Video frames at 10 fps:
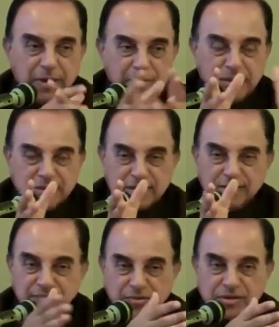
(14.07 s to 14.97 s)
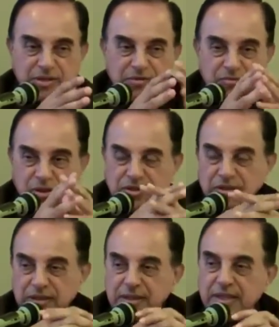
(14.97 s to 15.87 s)
I myself was in
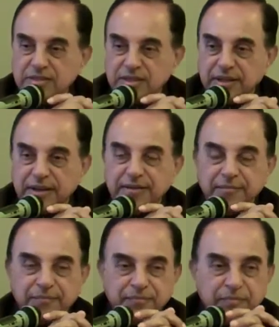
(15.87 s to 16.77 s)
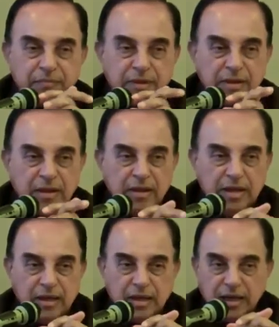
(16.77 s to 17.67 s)
Washington yesterday,
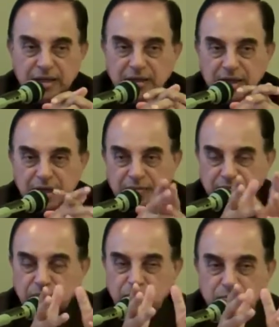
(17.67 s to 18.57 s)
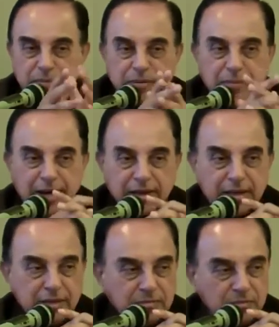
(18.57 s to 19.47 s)
and I have to be
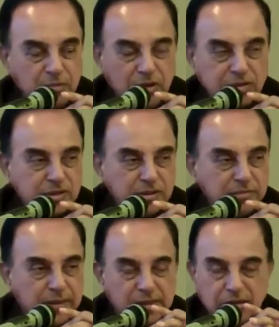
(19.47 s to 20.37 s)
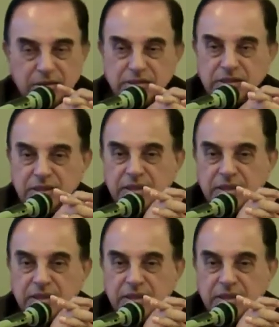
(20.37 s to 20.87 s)
back in Boston because